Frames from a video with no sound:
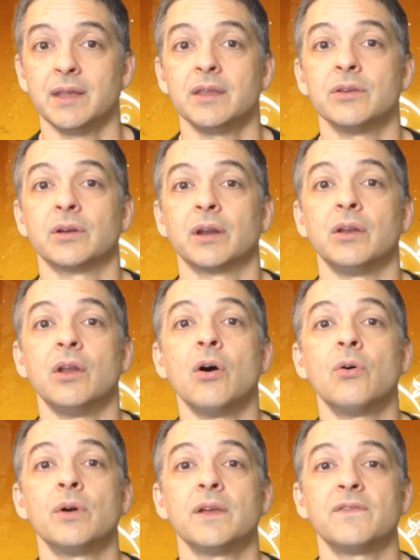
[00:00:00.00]
You're going to
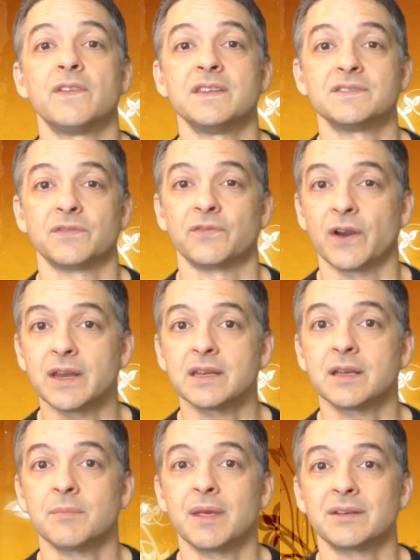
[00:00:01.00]
know if he's afraid to
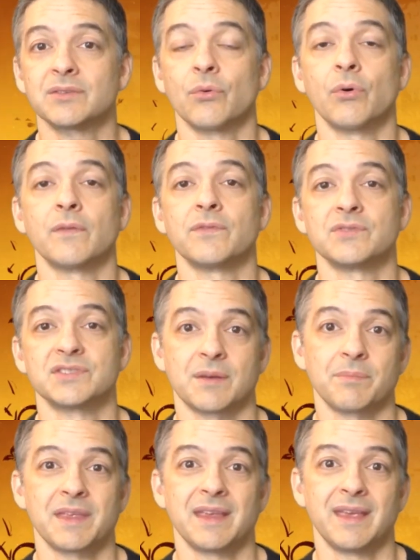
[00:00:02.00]
commit or if there's
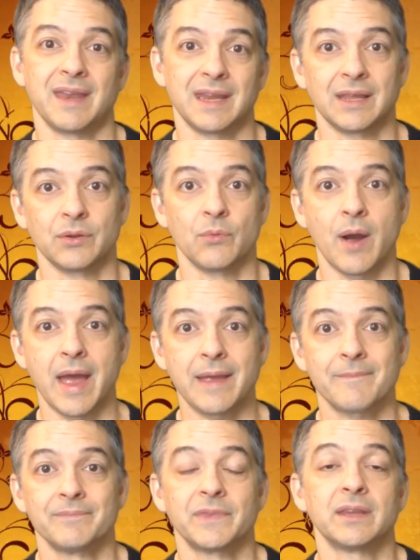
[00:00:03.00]
something getting in the way.
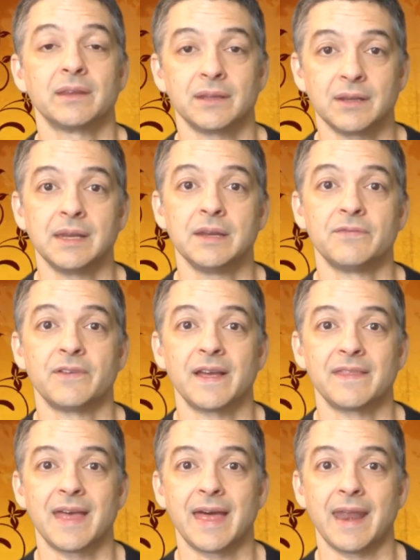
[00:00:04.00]
And you need to
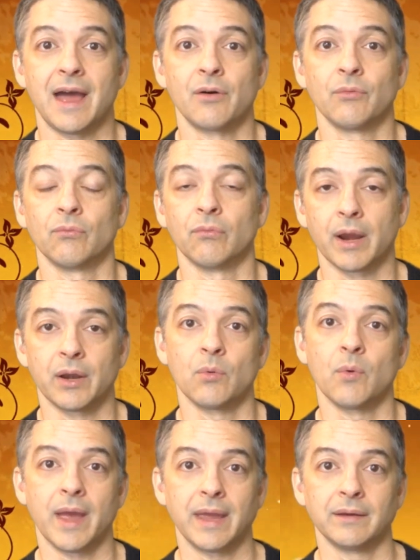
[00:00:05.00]
find that out right
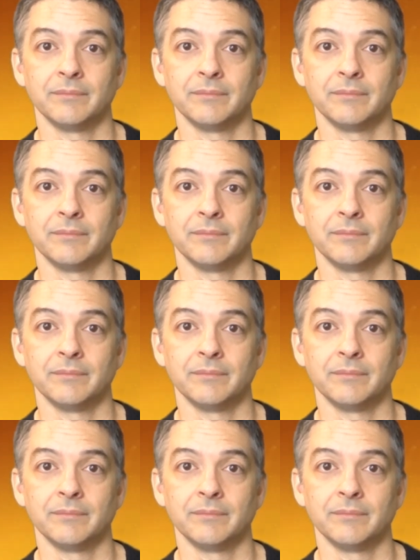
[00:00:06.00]
away.